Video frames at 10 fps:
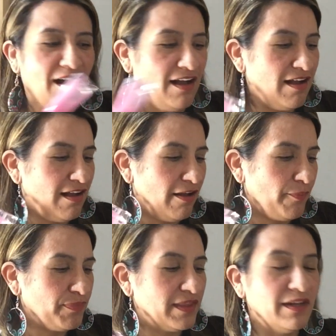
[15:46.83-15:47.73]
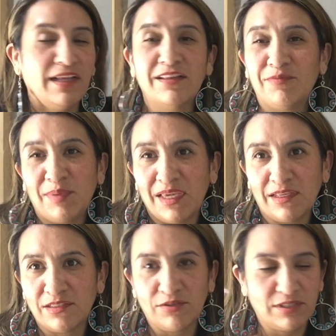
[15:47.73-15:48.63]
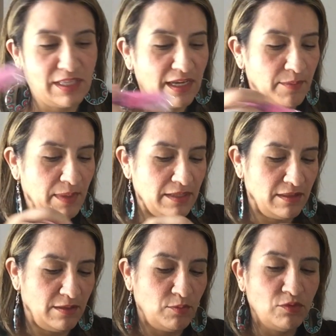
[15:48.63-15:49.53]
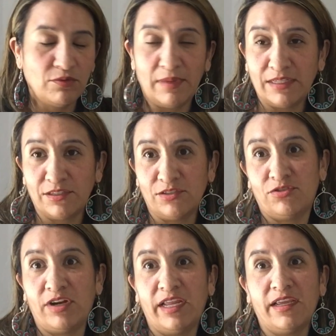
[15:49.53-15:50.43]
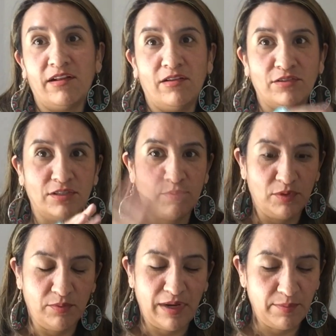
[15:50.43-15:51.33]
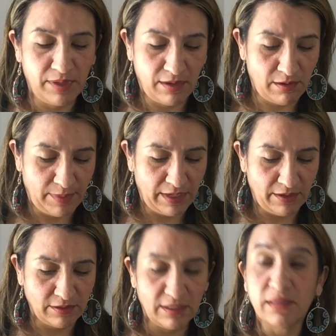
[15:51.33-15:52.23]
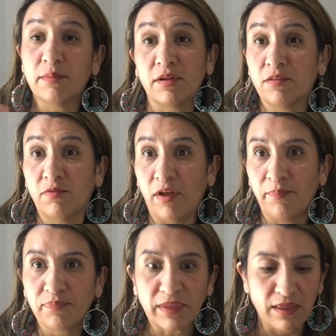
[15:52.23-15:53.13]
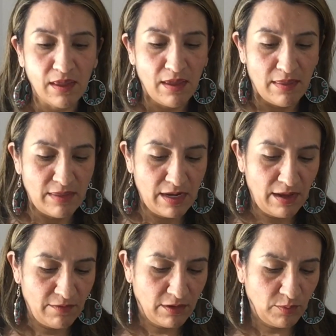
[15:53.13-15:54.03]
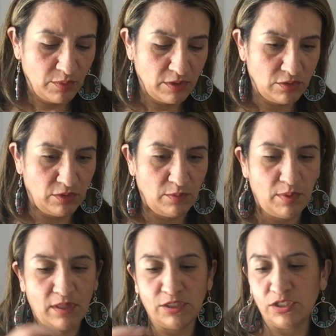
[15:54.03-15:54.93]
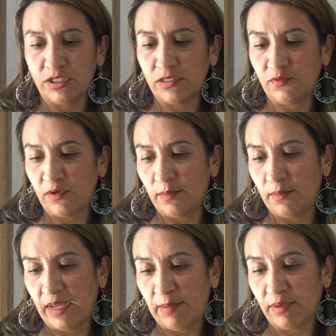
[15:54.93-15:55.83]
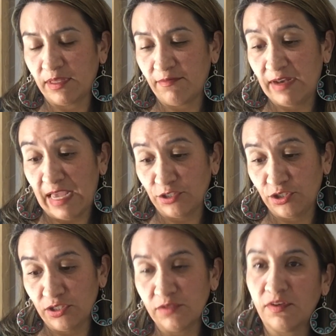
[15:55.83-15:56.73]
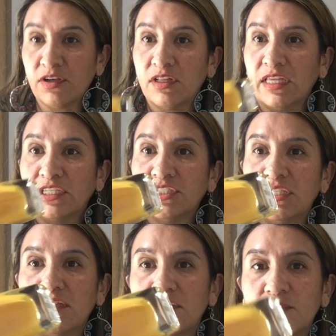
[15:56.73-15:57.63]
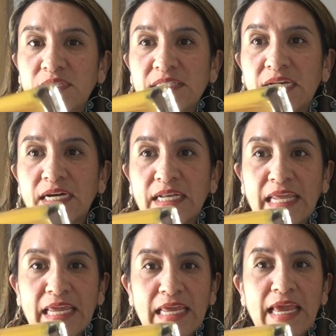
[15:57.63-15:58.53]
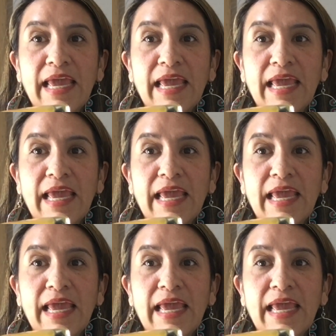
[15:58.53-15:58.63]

And then I love pink, so it's like the mood may just strike and I'll just put bright pink on my nails in the middle of fall. Then I have a couple of Zoya polishes from, I believe, last year's fall collection. This one is Honey.